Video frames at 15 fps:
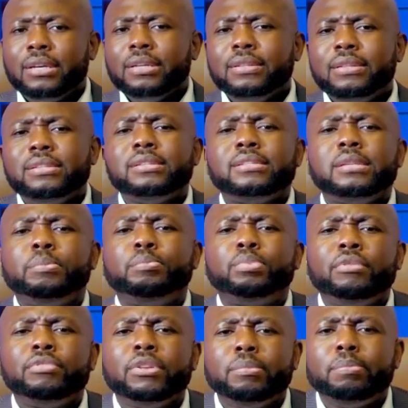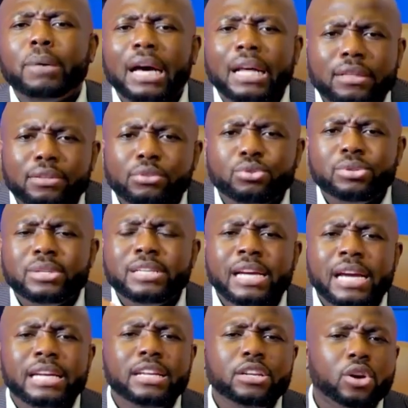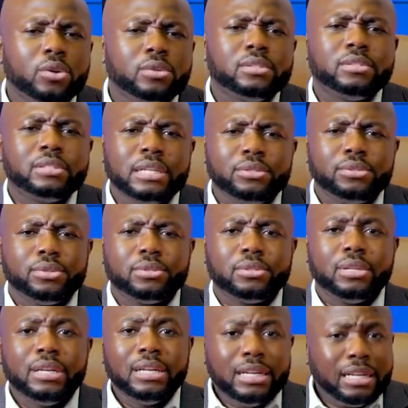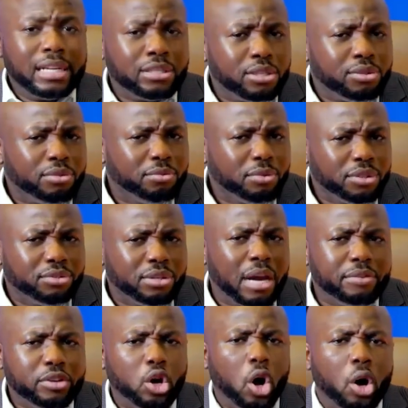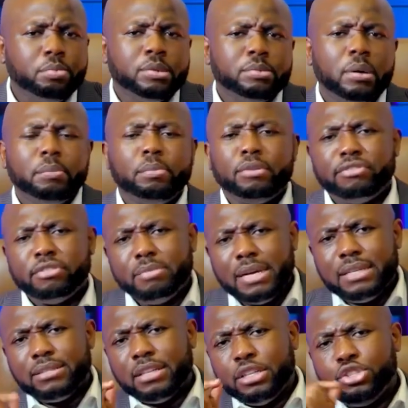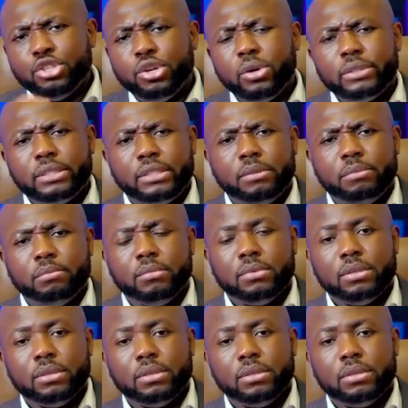This is a proven path to gaining consensus necessary for driving optimum performance in your team.